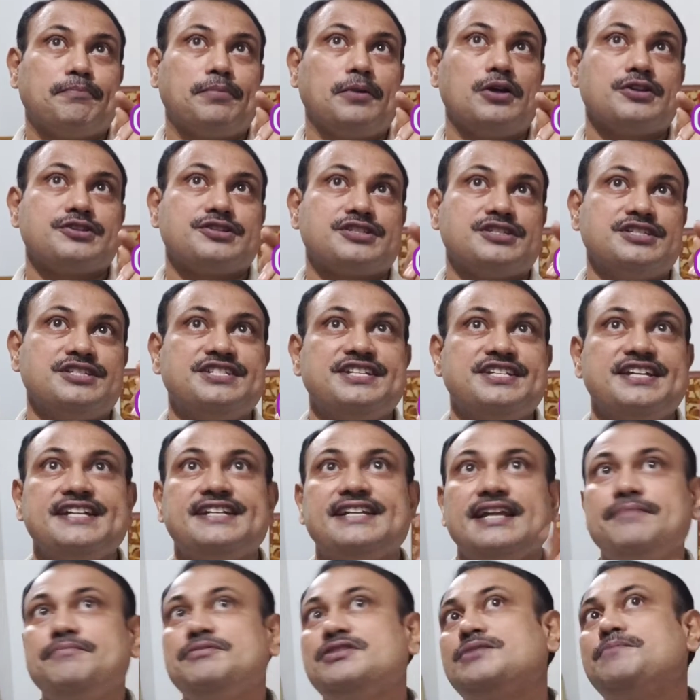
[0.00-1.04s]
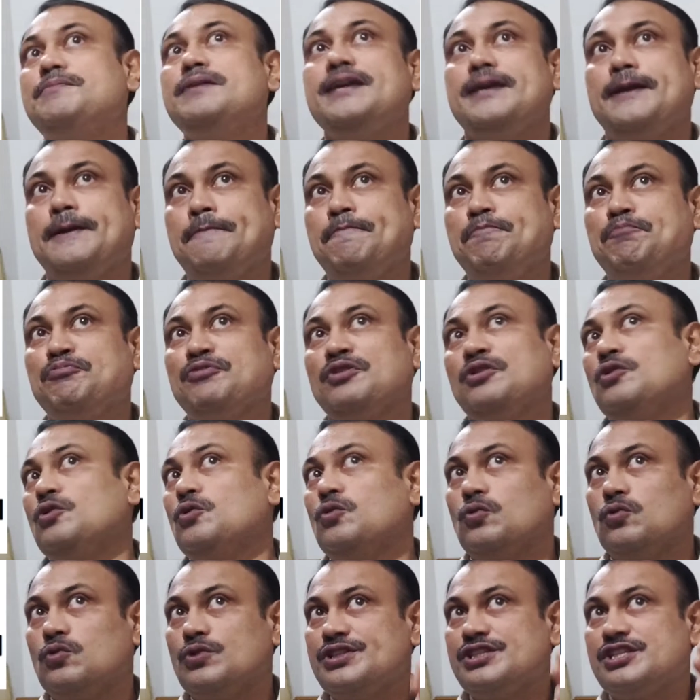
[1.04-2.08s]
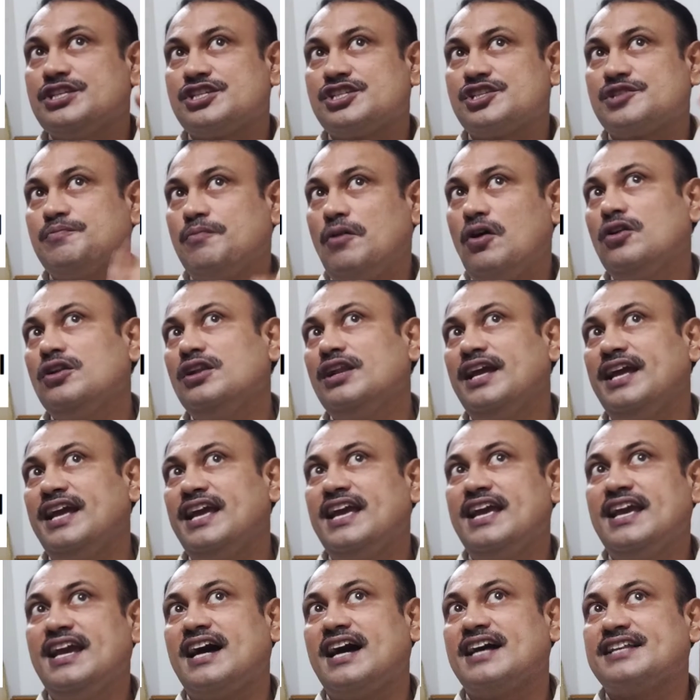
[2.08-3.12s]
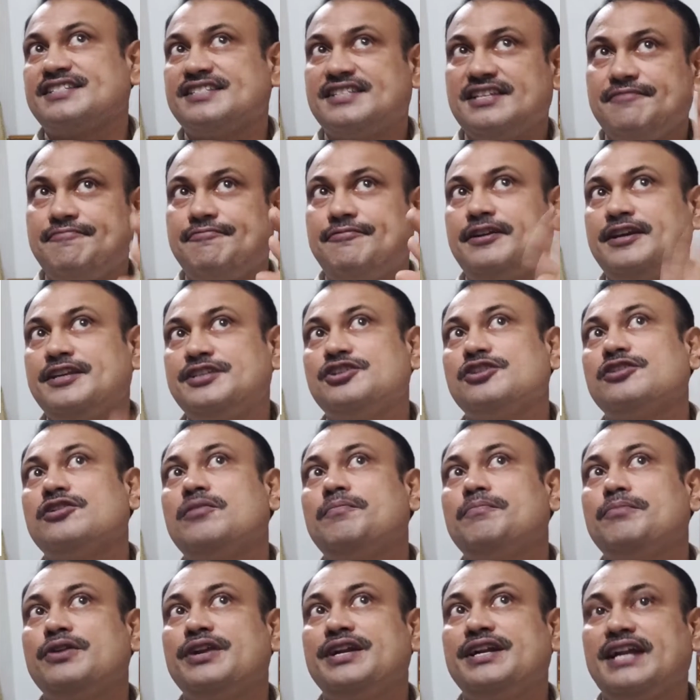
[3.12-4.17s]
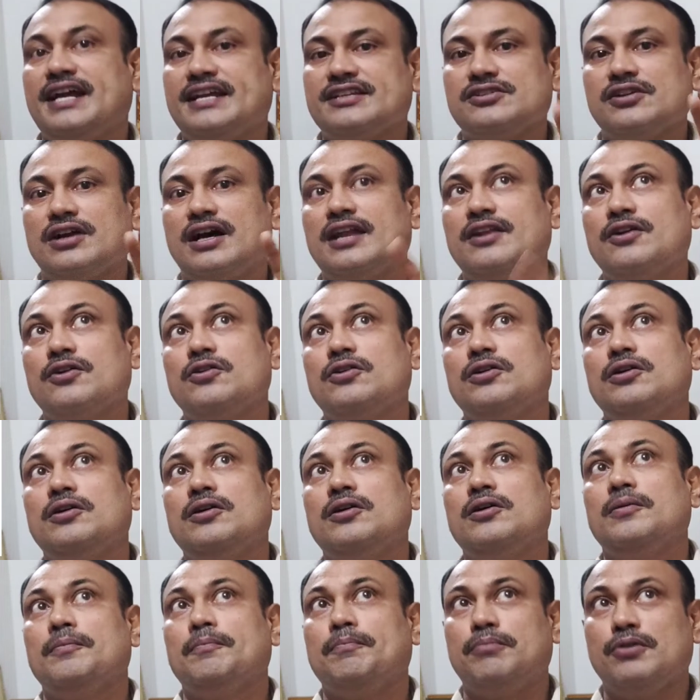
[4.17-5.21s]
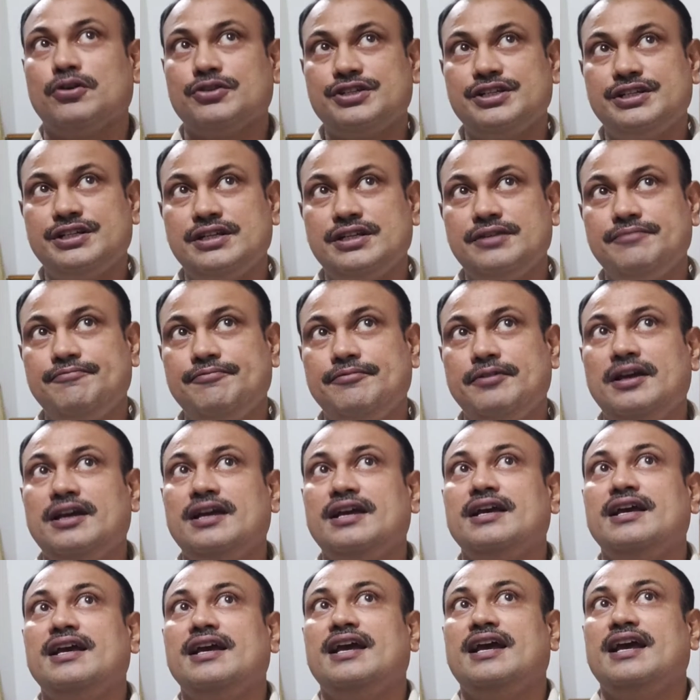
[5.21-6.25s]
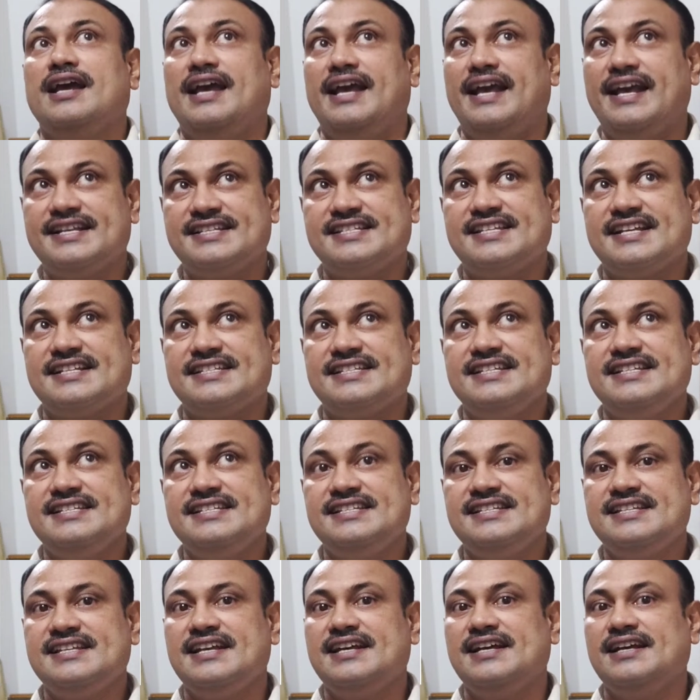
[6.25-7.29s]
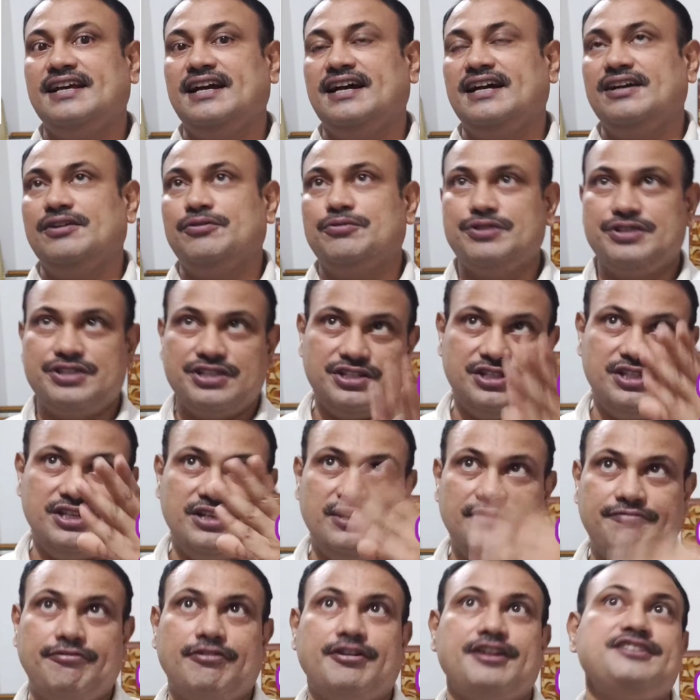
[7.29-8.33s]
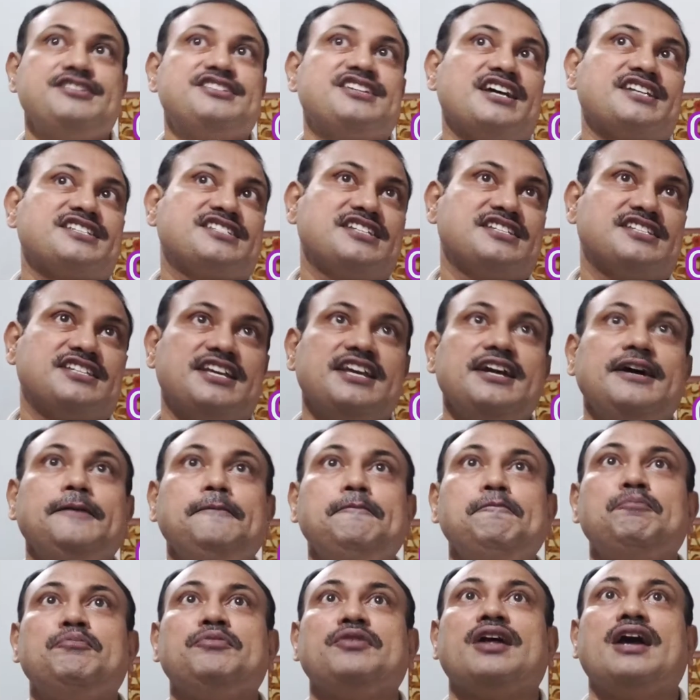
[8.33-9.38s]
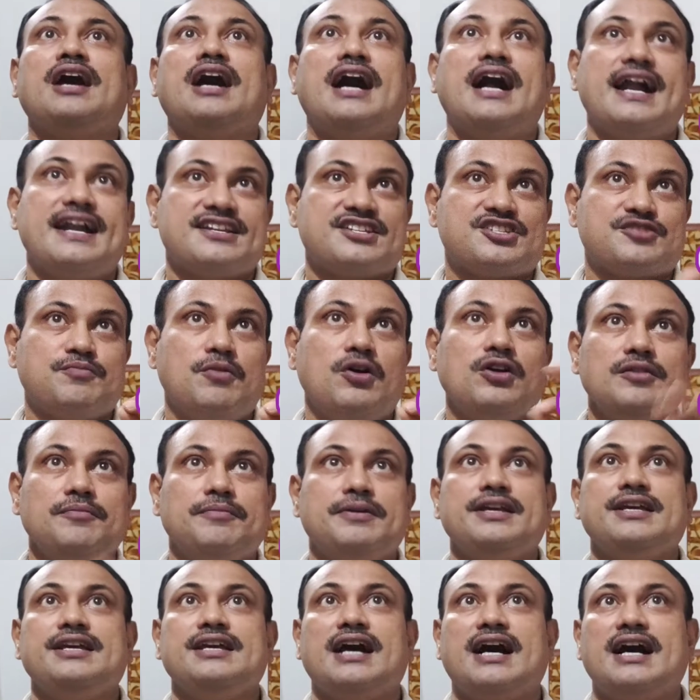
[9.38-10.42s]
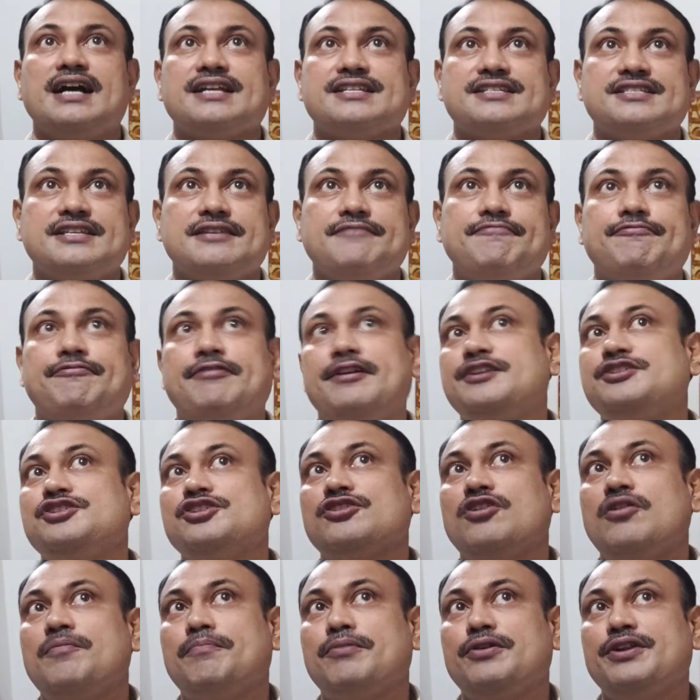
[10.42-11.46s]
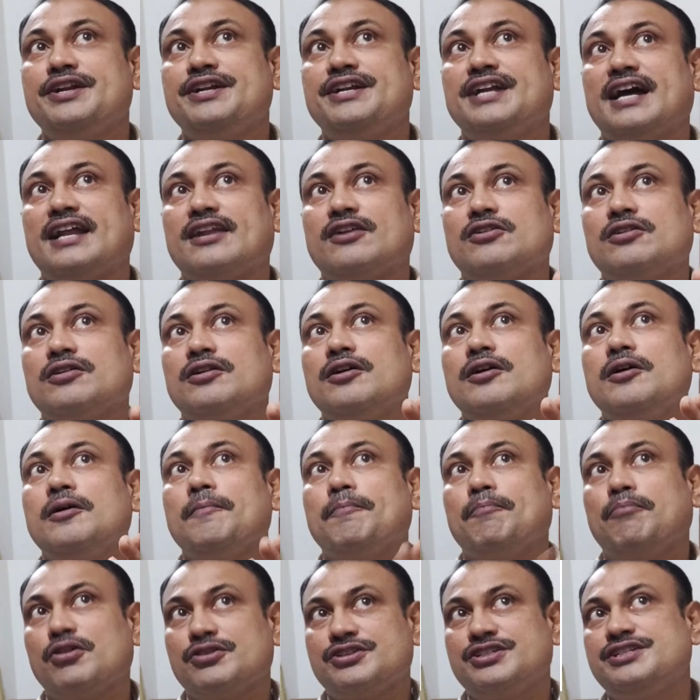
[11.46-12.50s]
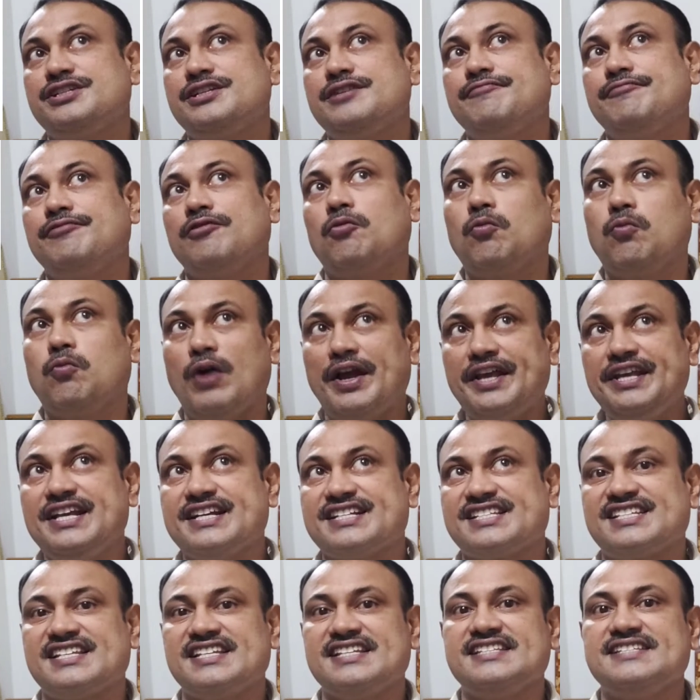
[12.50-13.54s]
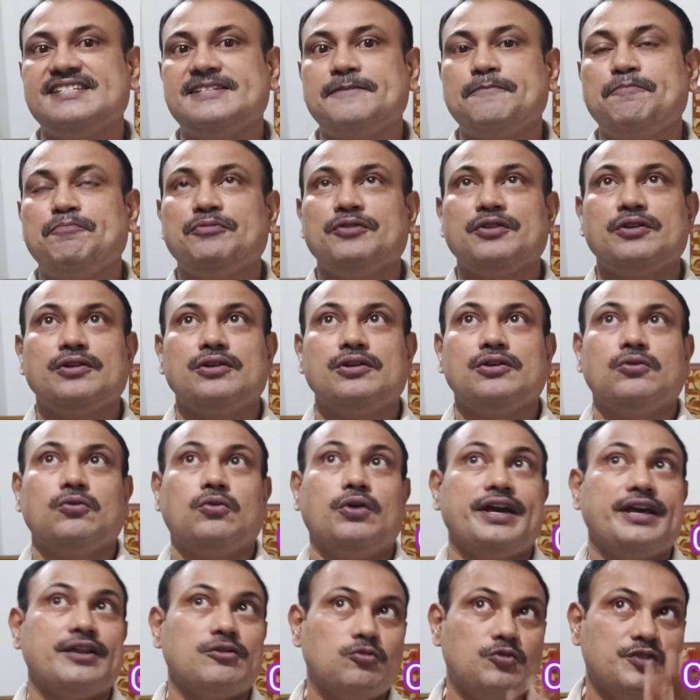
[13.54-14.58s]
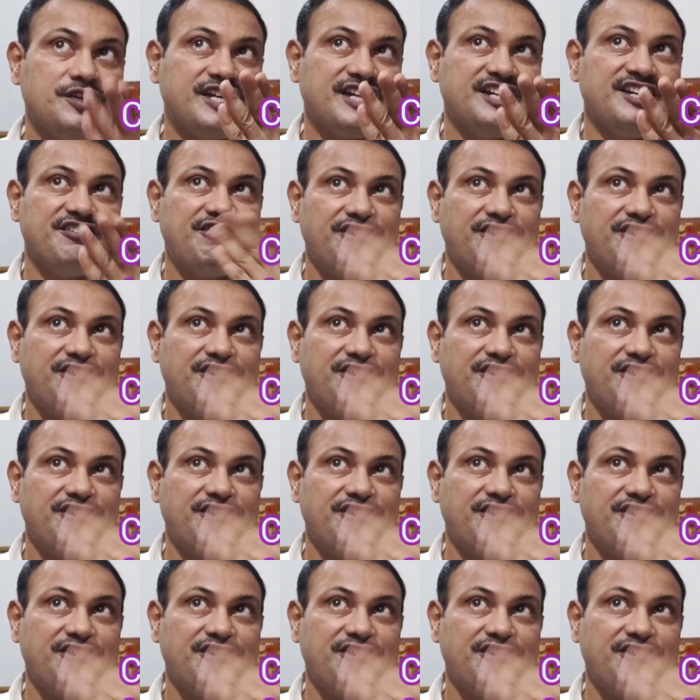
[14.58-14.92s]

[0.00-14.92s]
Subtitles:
plus j times B, with the small a as the phasor component as along positive x-axis, which is the reference axis here, and small b as the phasor component along positive y-axis, where we can